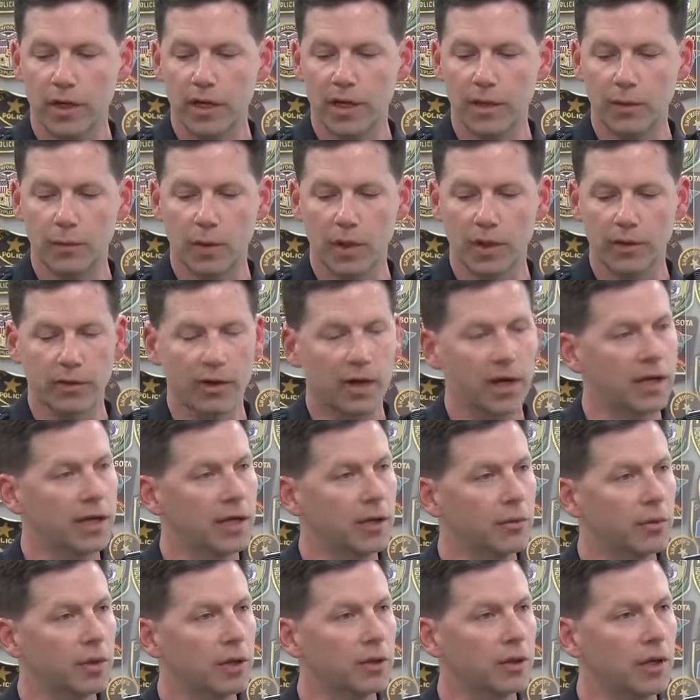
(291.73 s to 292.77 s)
and whether
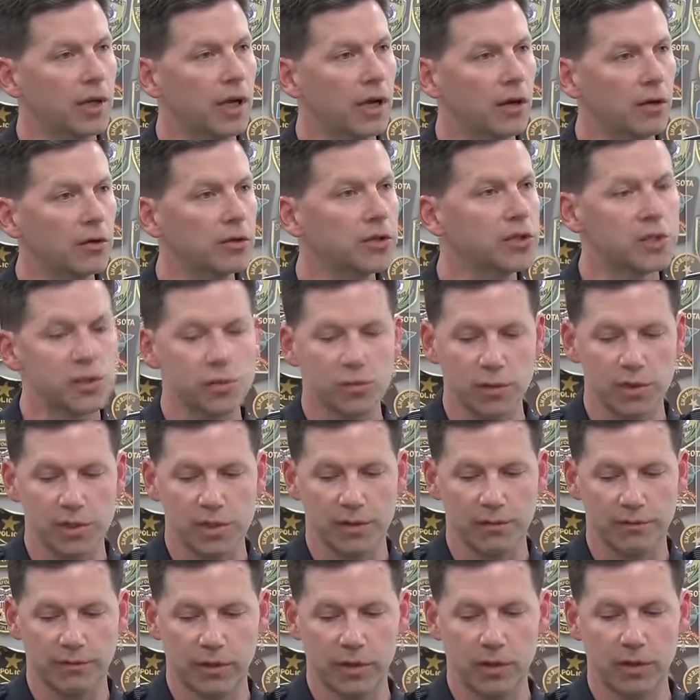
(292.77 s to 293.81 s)
anyone else was
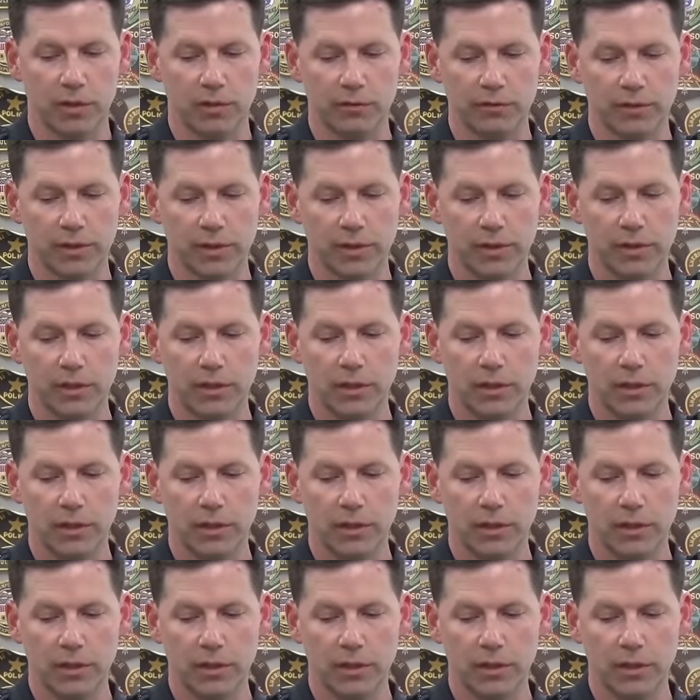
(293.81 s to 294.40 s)
involved.